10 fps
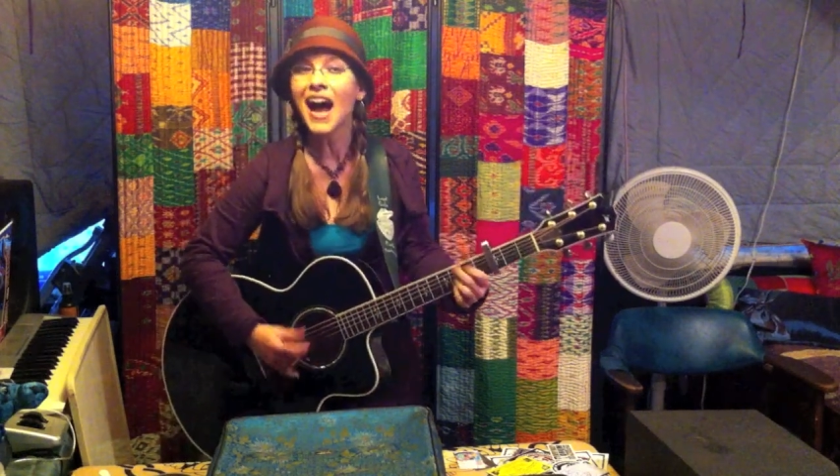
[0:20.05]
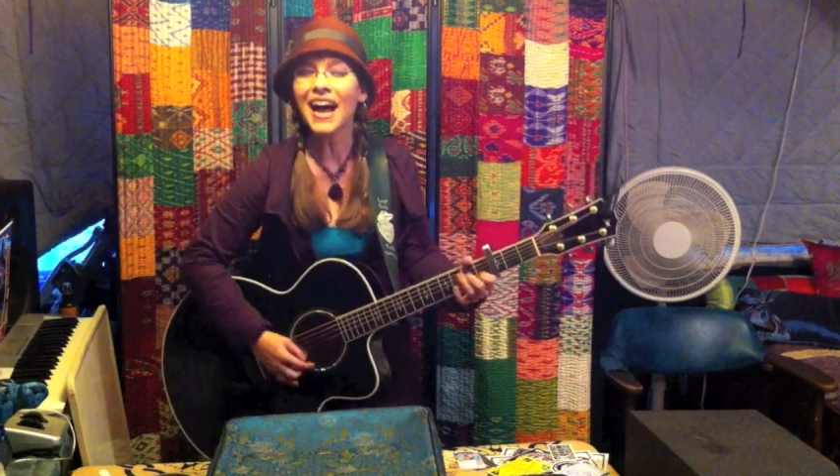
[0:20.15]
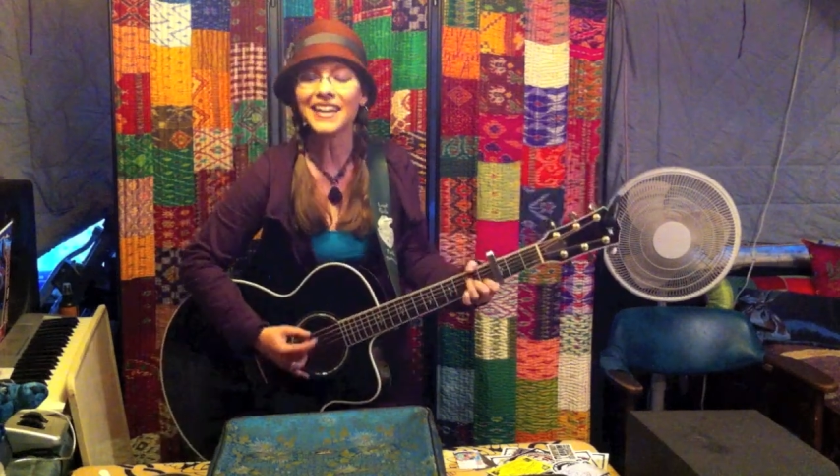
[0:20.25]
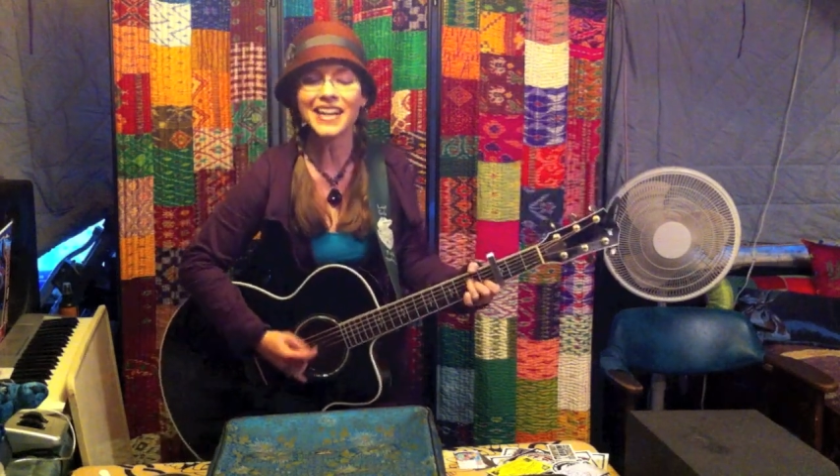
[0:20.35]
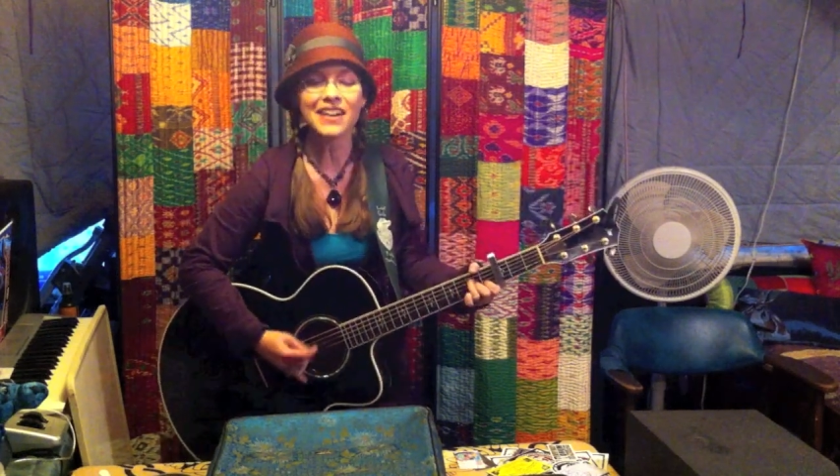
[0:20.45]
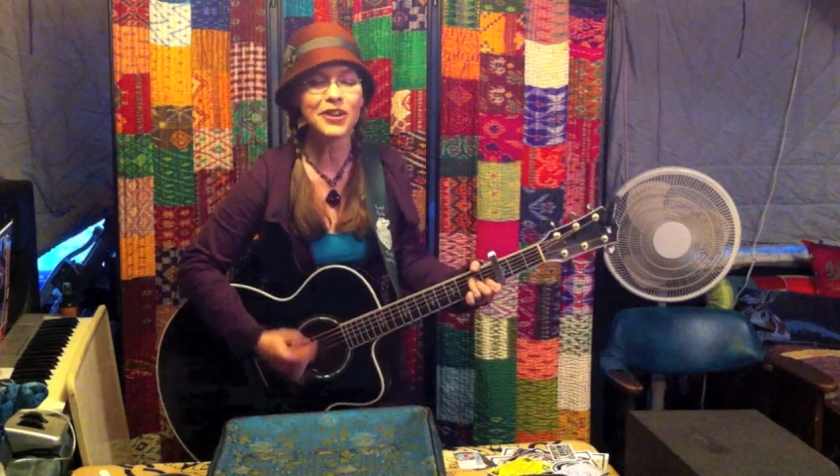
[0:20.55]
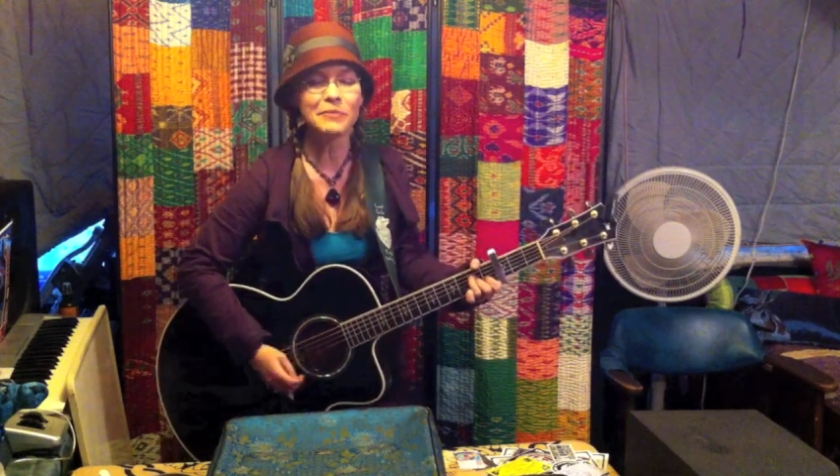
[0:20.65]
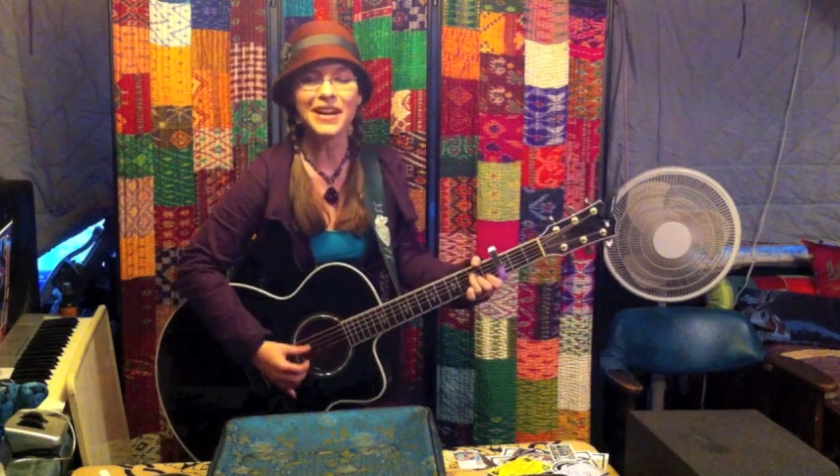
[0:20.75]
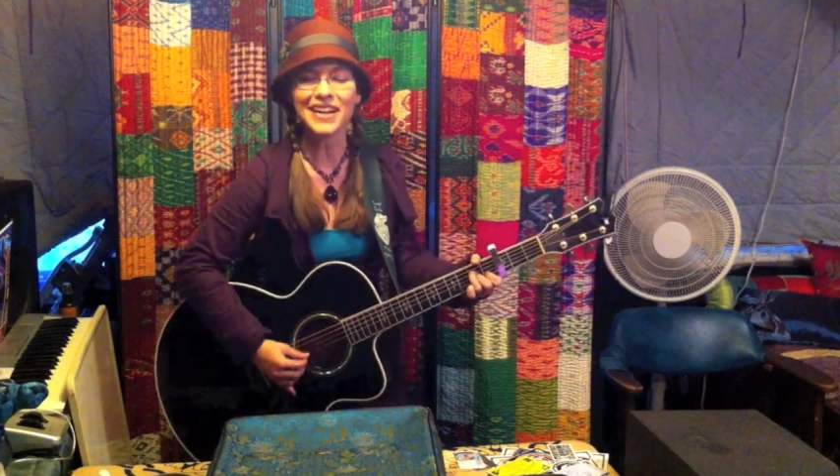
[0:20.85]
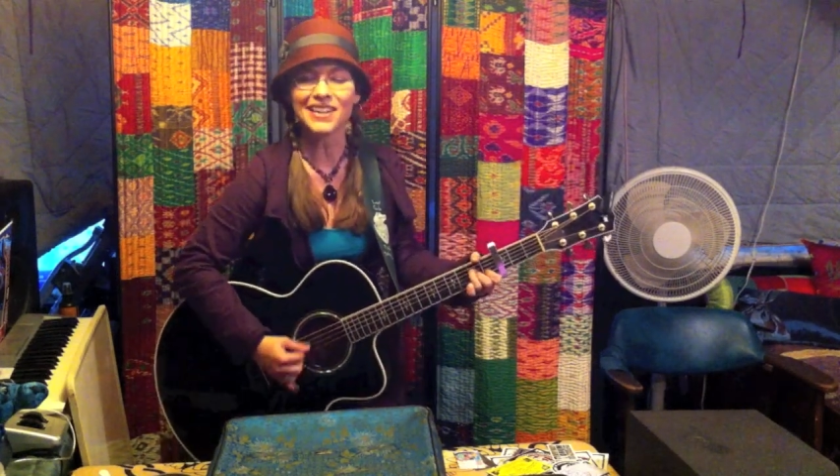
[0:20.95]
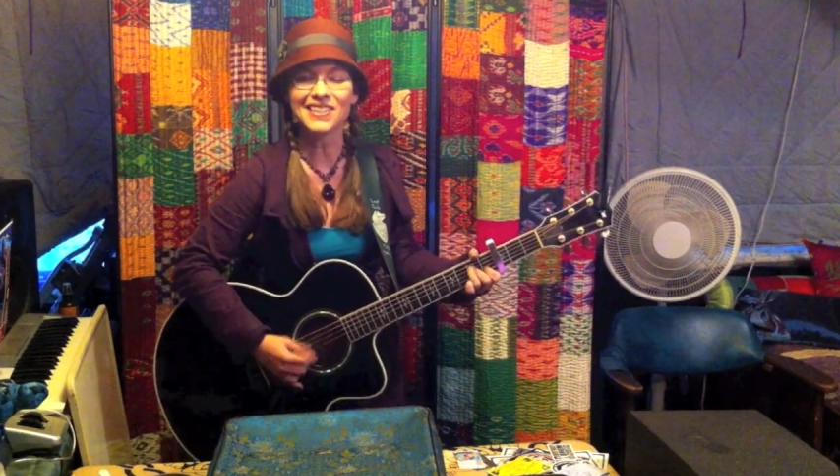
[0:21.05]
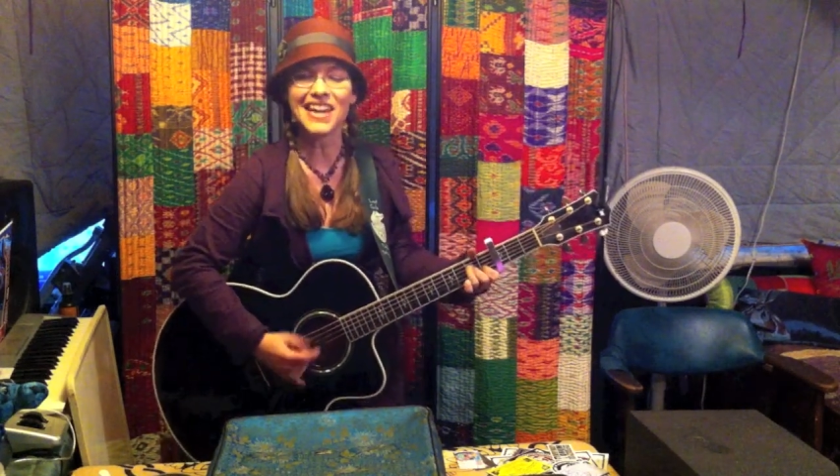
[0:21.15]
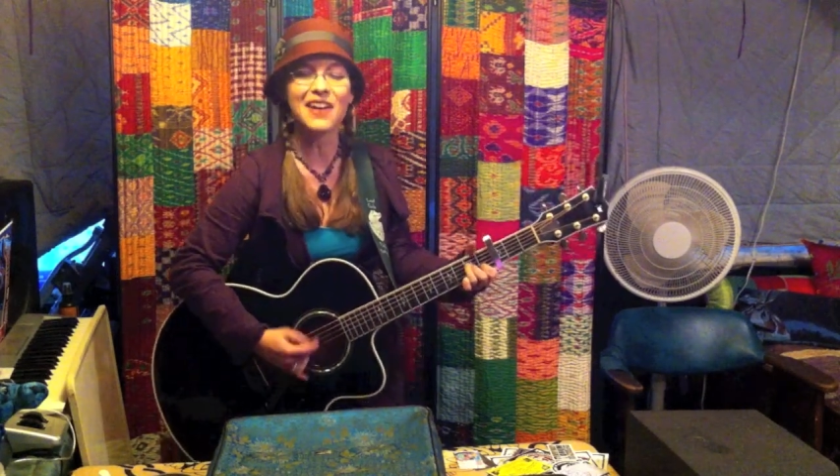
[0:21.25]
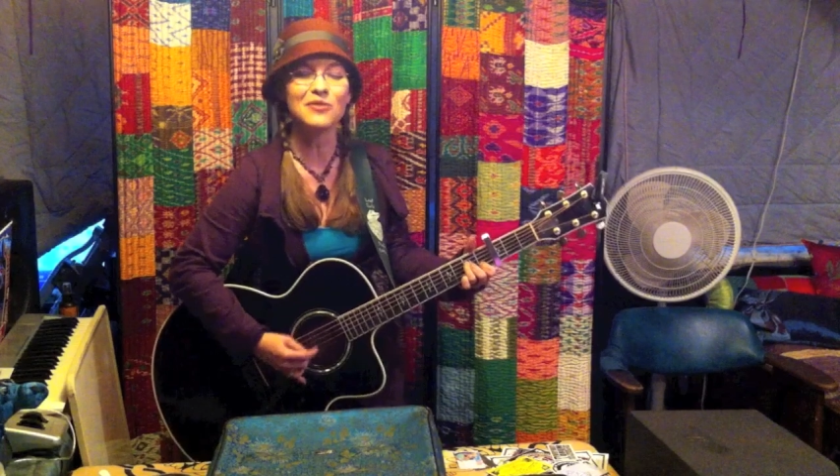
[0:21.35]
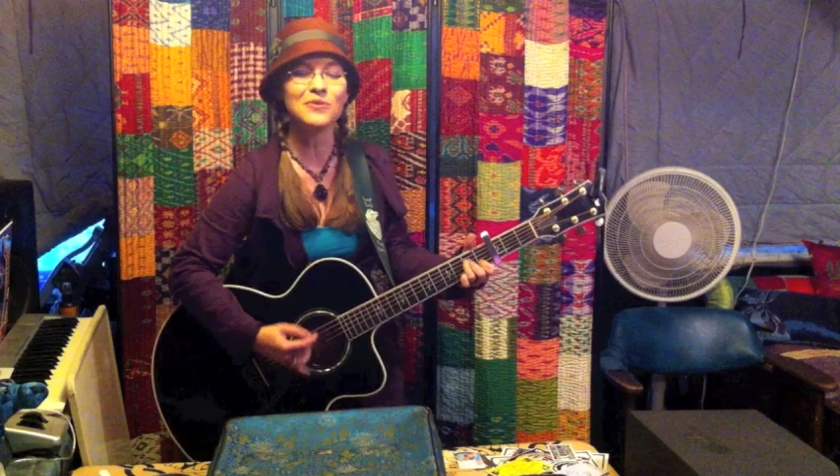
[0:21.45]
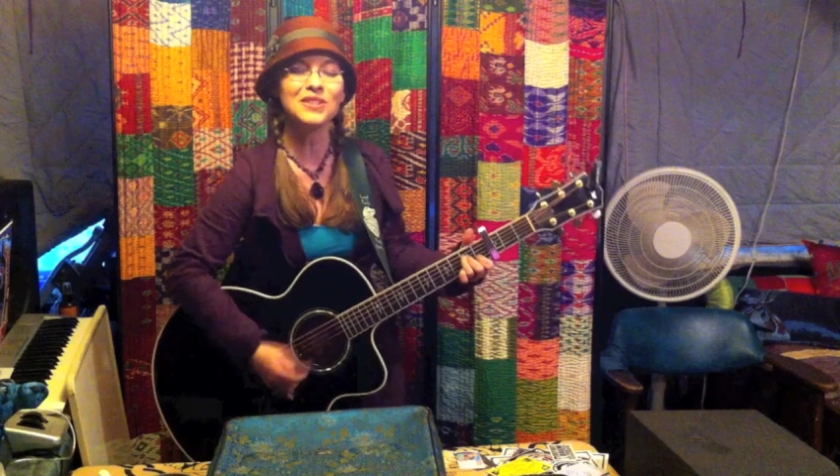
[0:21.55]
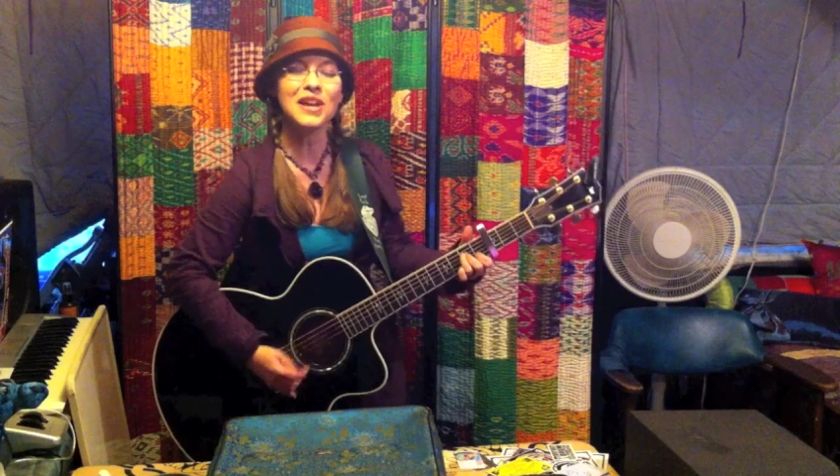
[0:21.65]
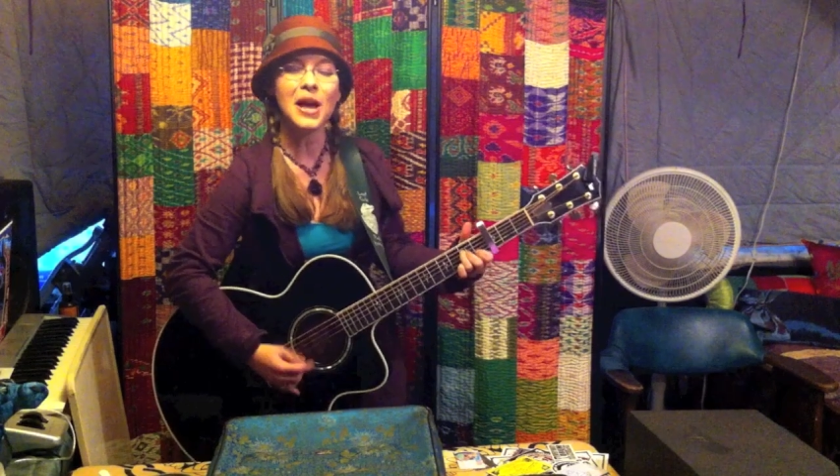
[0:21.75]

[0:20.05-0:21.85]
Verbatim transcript: and never make a sound.